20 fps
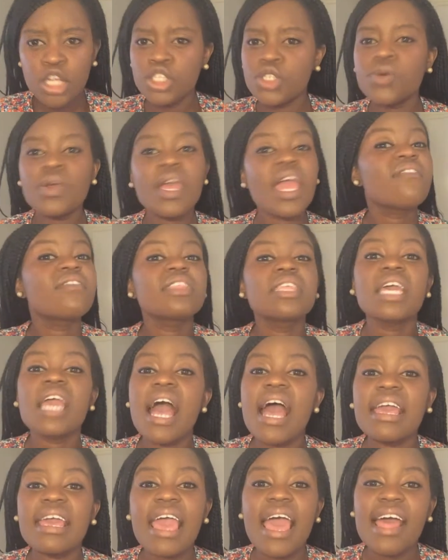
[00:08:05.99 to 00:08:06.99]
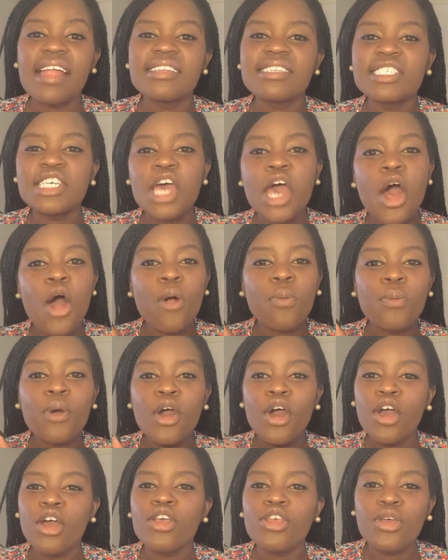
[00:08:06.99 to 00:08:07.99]
doing everything I can to help
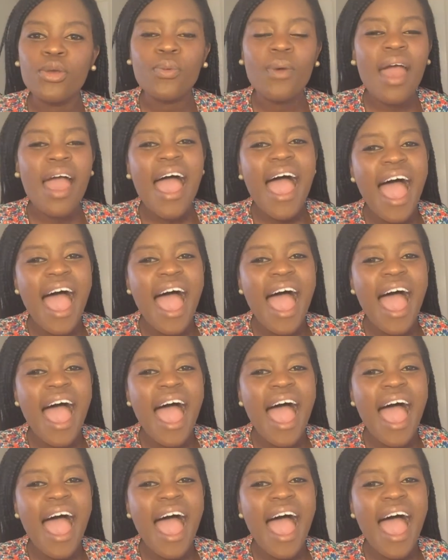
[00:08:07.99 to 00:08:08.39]
you.